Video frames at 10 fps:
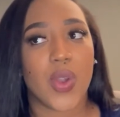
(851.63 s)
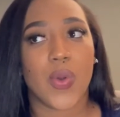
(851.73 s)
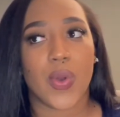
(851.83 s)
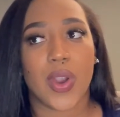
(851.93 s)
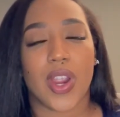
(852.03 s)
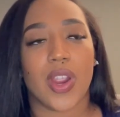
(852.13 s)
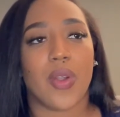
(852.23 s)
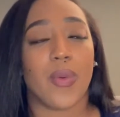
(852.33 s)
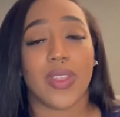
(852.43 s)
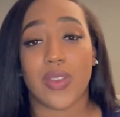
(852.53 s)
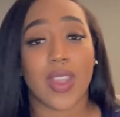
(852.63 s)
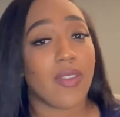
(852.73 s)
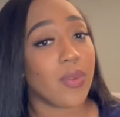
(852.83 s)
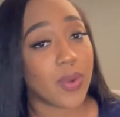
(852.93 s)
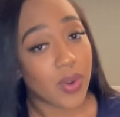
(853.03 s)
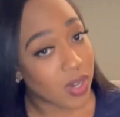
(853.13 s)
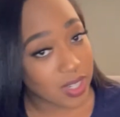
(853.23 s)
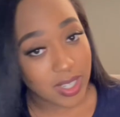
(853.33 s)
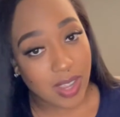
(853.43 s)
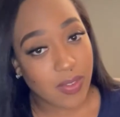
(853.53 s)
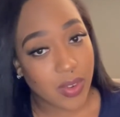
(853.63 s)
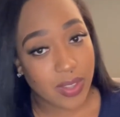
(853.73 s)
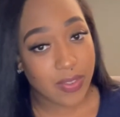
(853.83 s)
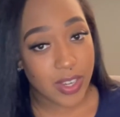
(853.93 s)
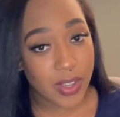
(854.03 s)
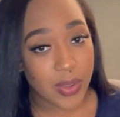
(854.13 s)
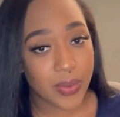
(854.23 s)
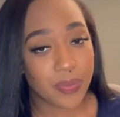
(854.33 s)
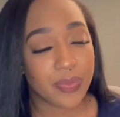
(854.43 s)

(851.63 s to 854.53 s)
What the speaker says: or whether you have to record yourself doing the video,